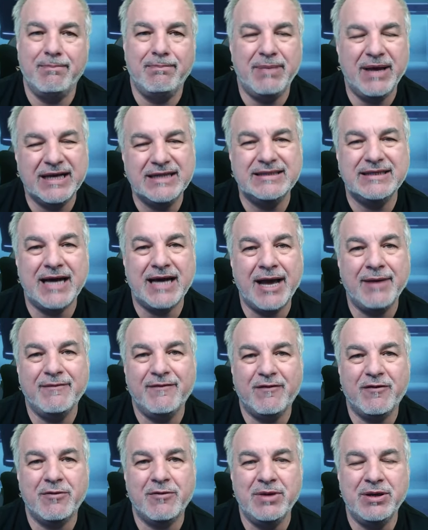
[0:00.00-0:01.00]
big time
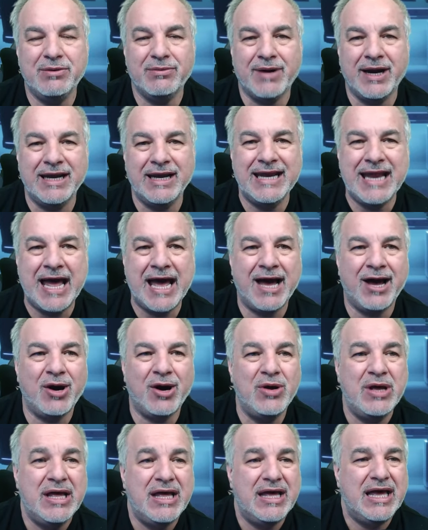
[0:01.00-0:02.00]
for me right now